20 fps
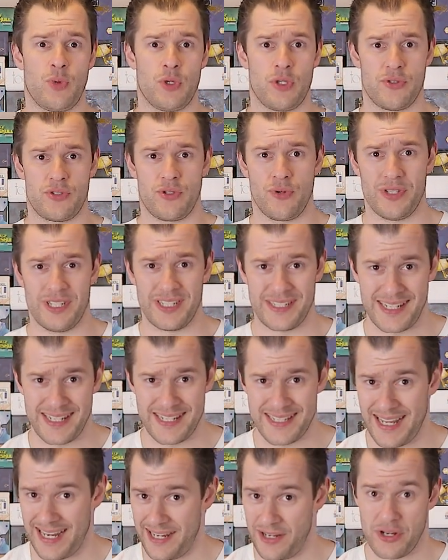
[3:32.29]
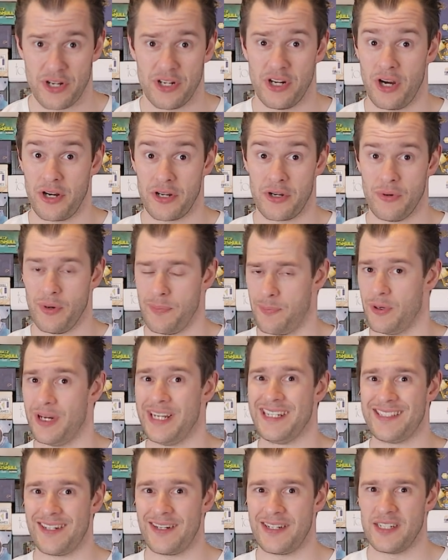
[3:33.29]
one or two on this list that you can argue are
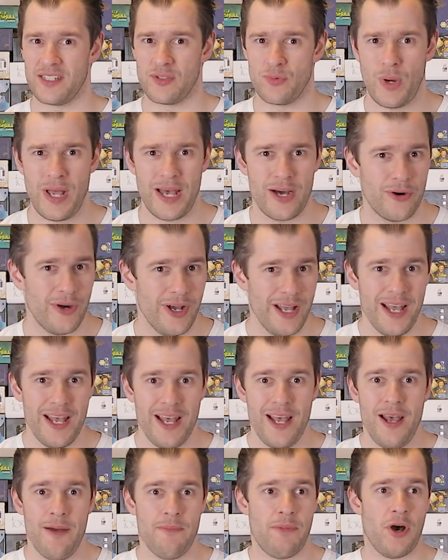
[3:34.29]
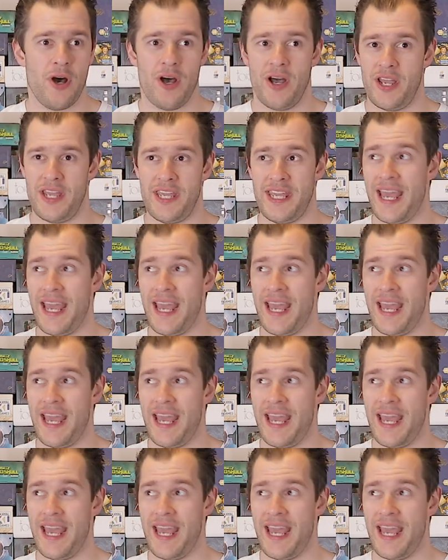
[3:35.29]
pretty tight as well. But,